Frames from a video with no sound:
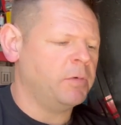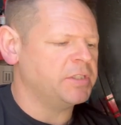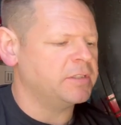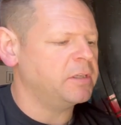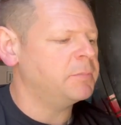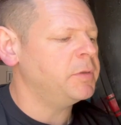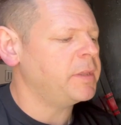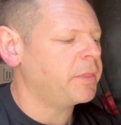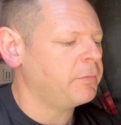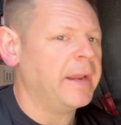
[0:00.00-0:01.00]
which is going to put
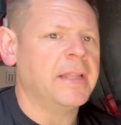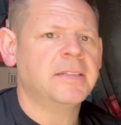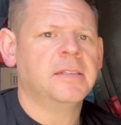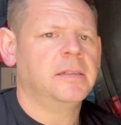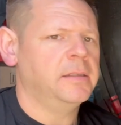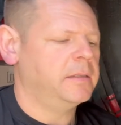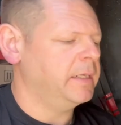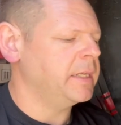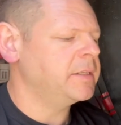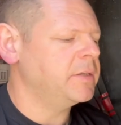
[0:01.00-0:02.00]
the threads
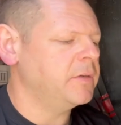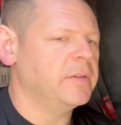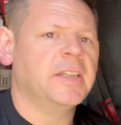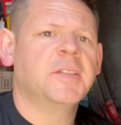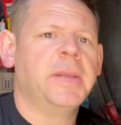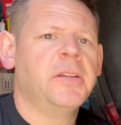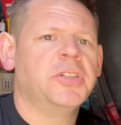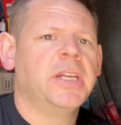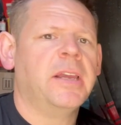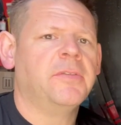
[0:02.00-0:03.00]
into the spindle
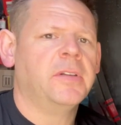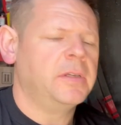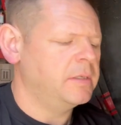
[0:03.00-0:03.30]
shaft.